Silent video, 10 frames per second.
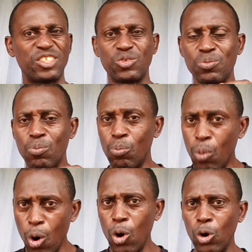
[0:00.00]
is
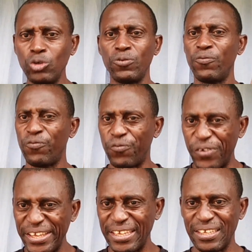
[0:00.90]
mold
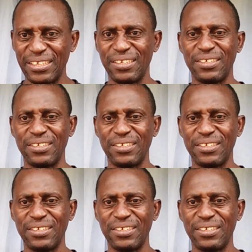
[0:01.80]
free,